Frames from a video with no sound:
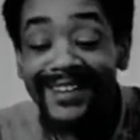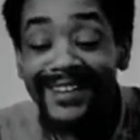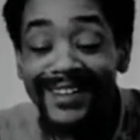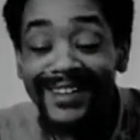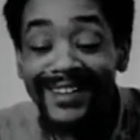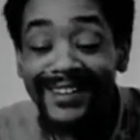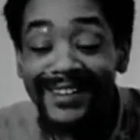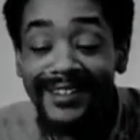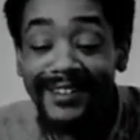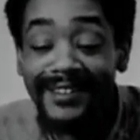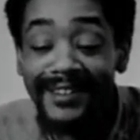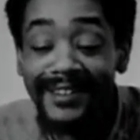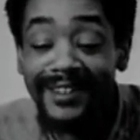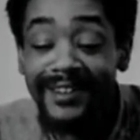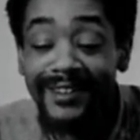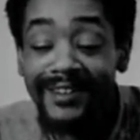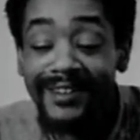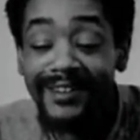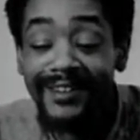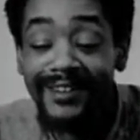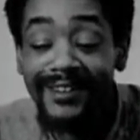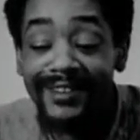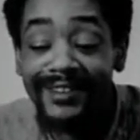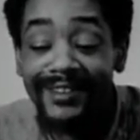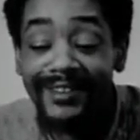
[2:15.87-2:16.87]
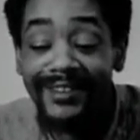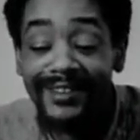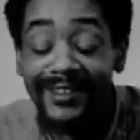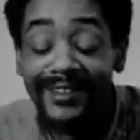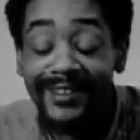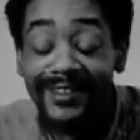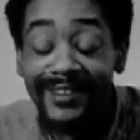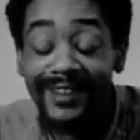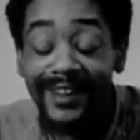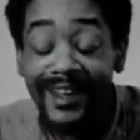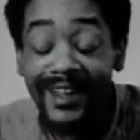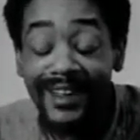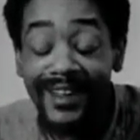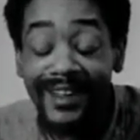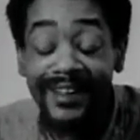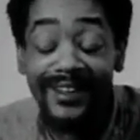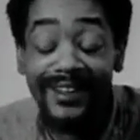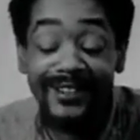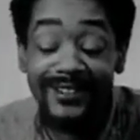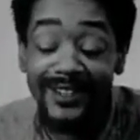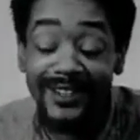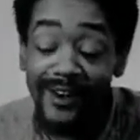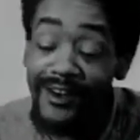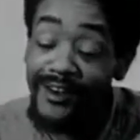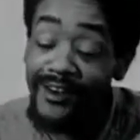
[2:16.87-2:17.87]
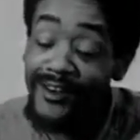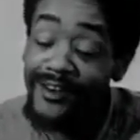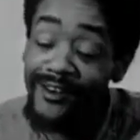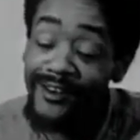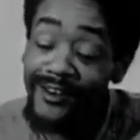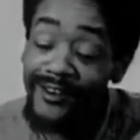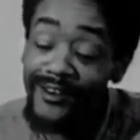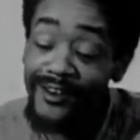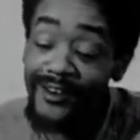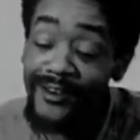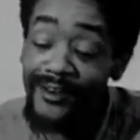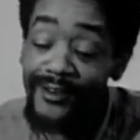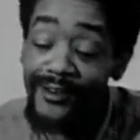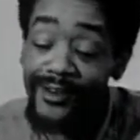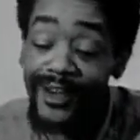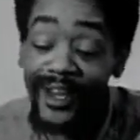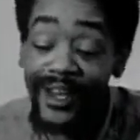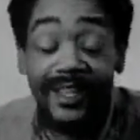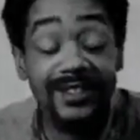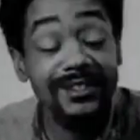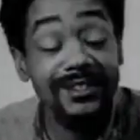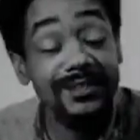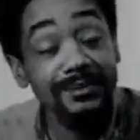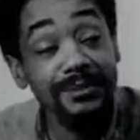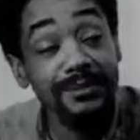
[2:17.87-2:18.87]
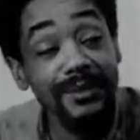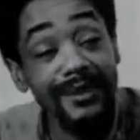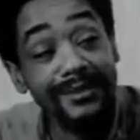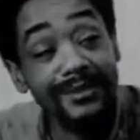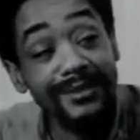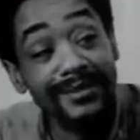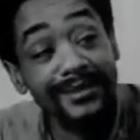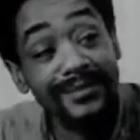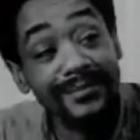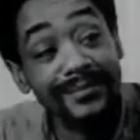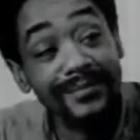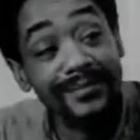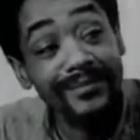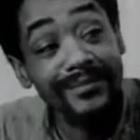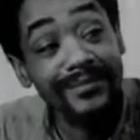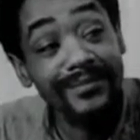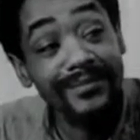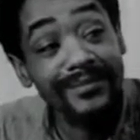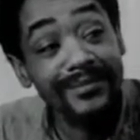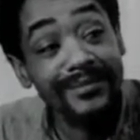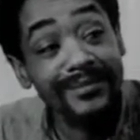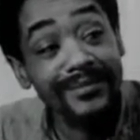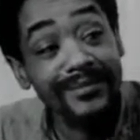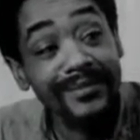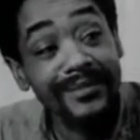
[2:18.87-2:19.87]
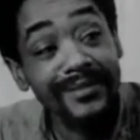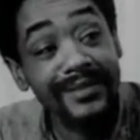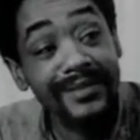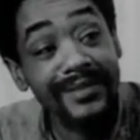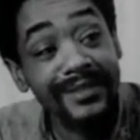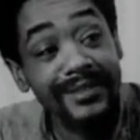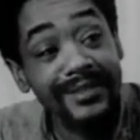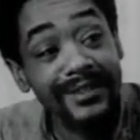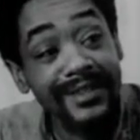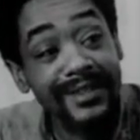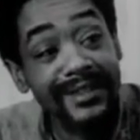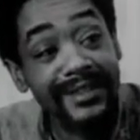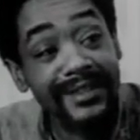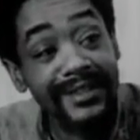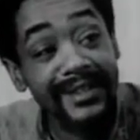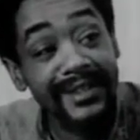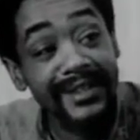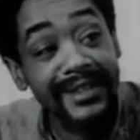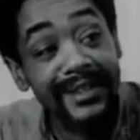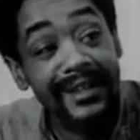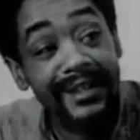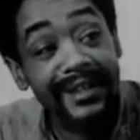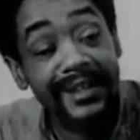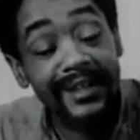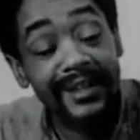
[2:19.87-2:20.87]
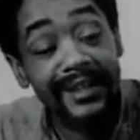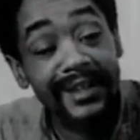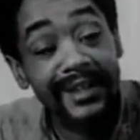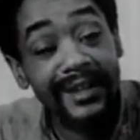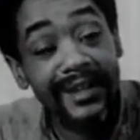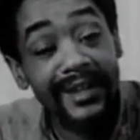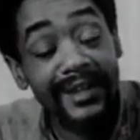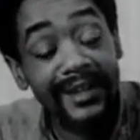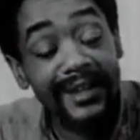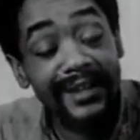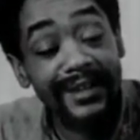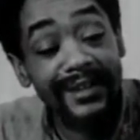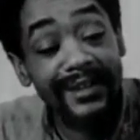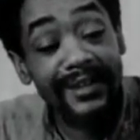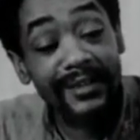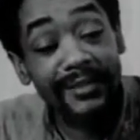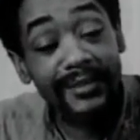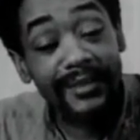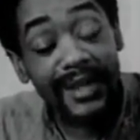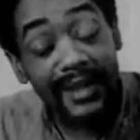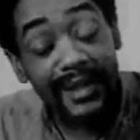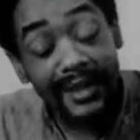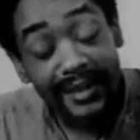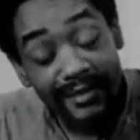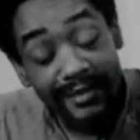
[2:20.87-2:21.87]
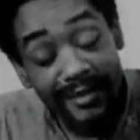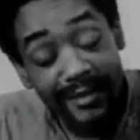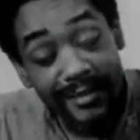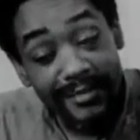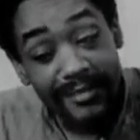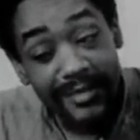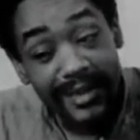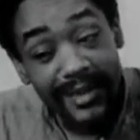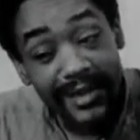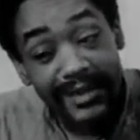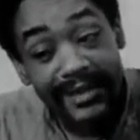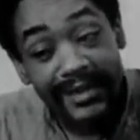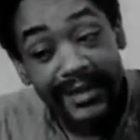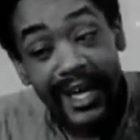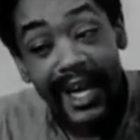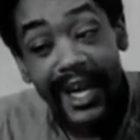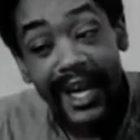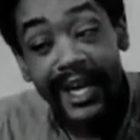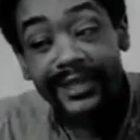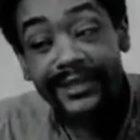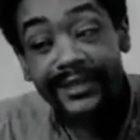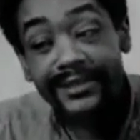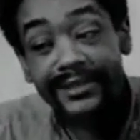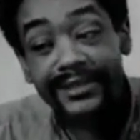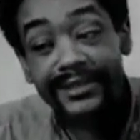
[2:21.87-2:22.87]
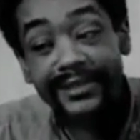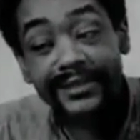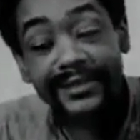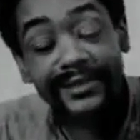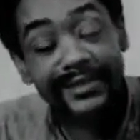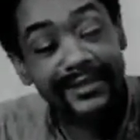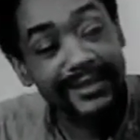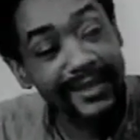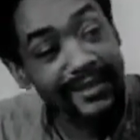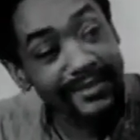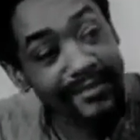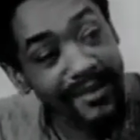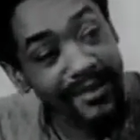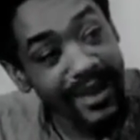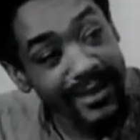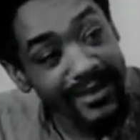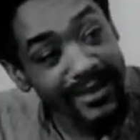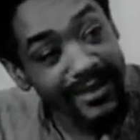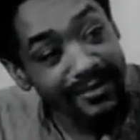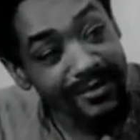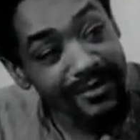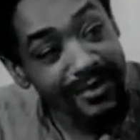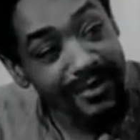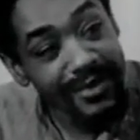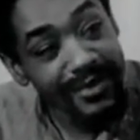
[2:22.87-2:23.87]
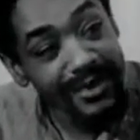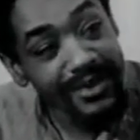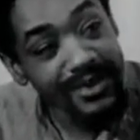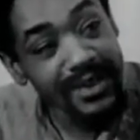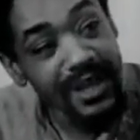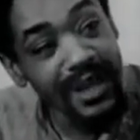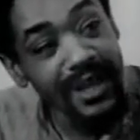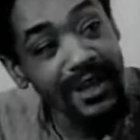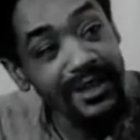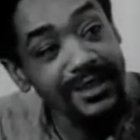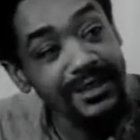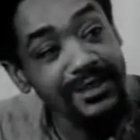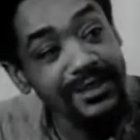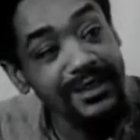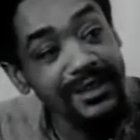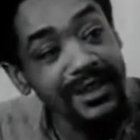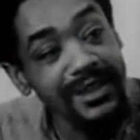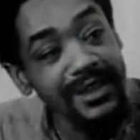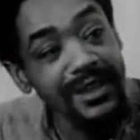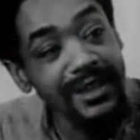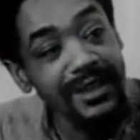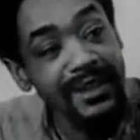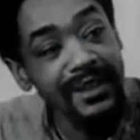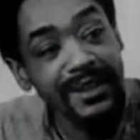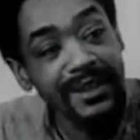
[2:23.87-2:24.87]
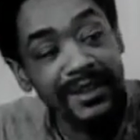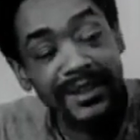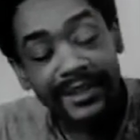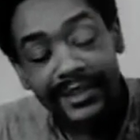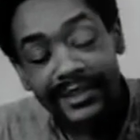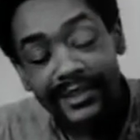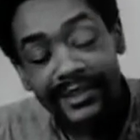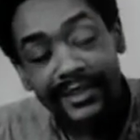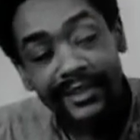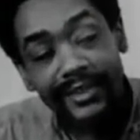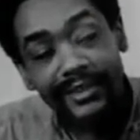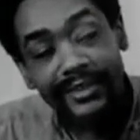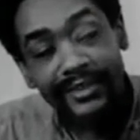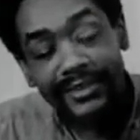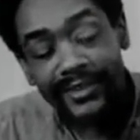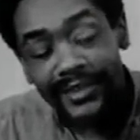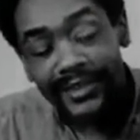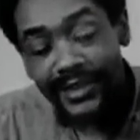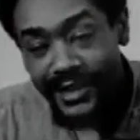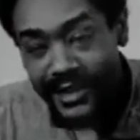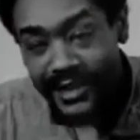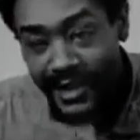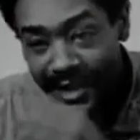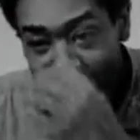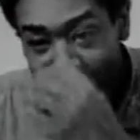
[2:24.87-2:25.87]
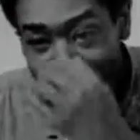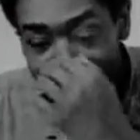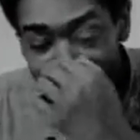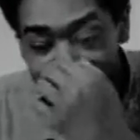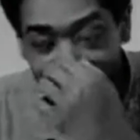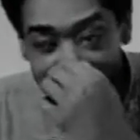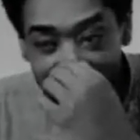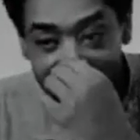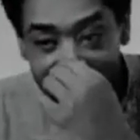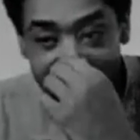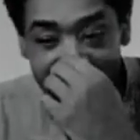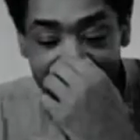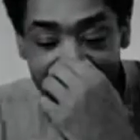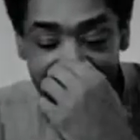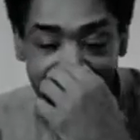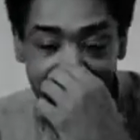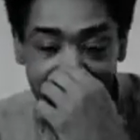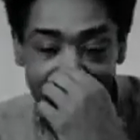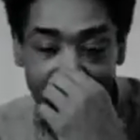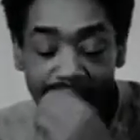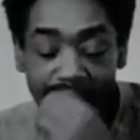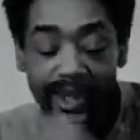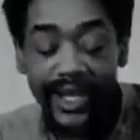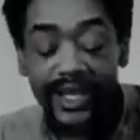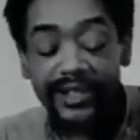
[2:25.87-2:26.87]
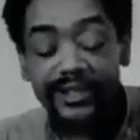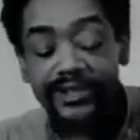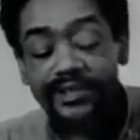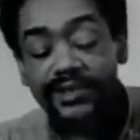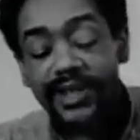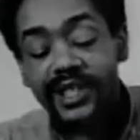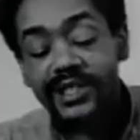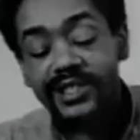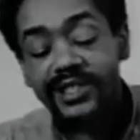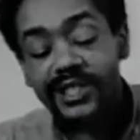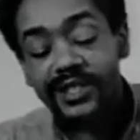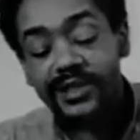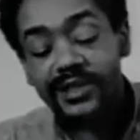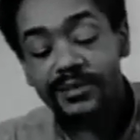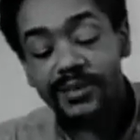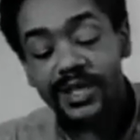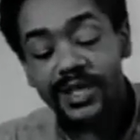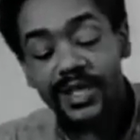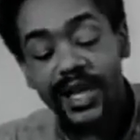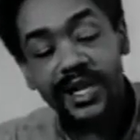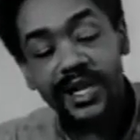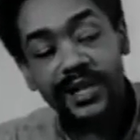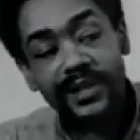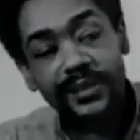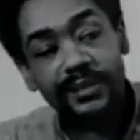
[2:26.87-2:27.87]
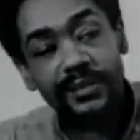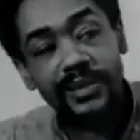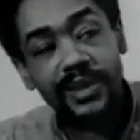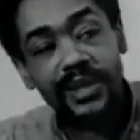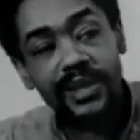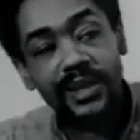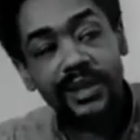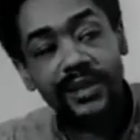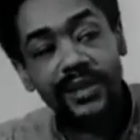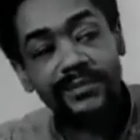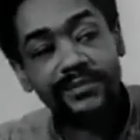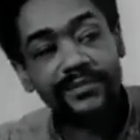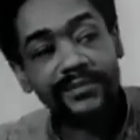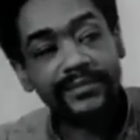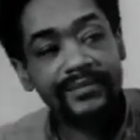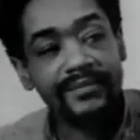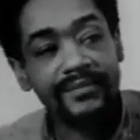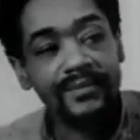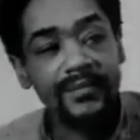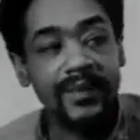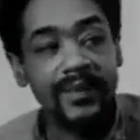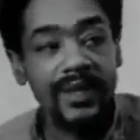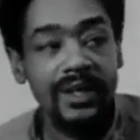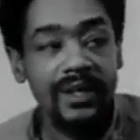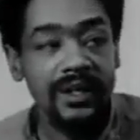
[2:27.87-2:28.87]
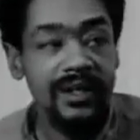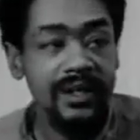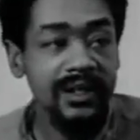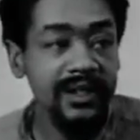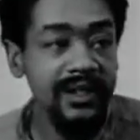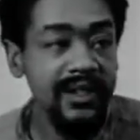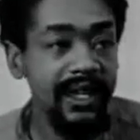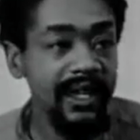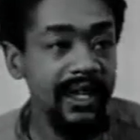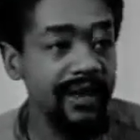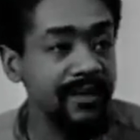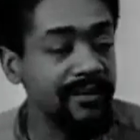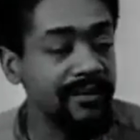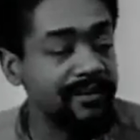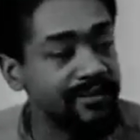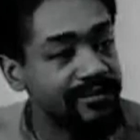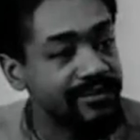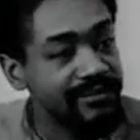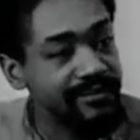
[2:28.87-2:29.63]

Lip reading: and I like a tall, cold glass of milk, you see? And when that cornbread is hot, and the rice-a-roni is hot, you know, and everything is cooking, what I do, I take the meat out of the pan, and I